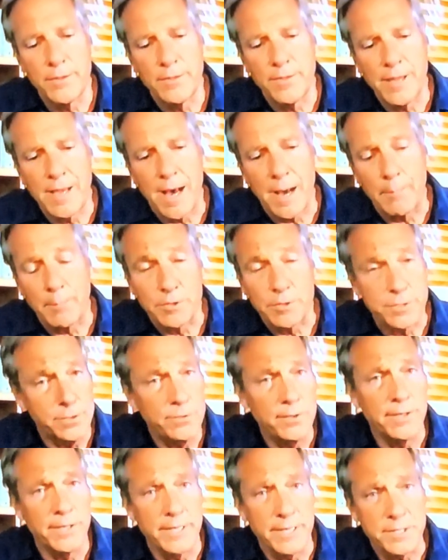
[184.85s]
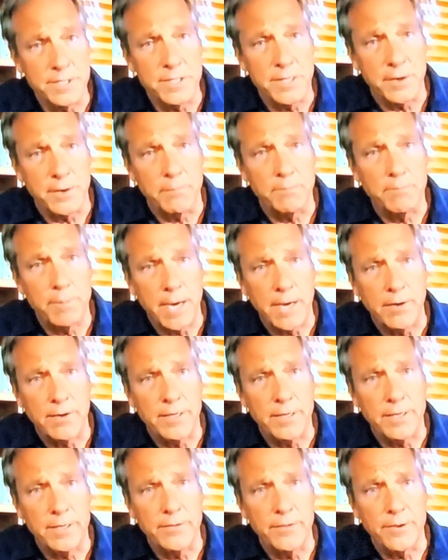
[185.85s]
the opportunities that are
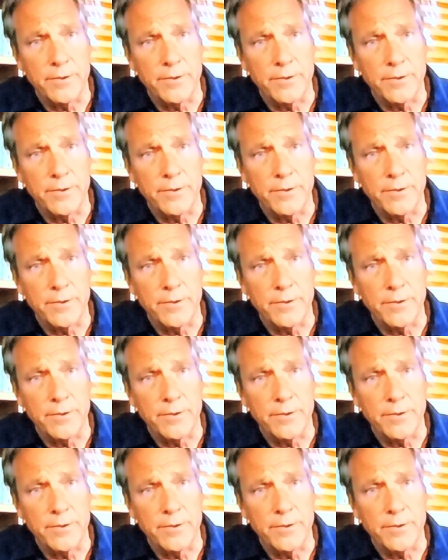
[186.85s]
buried in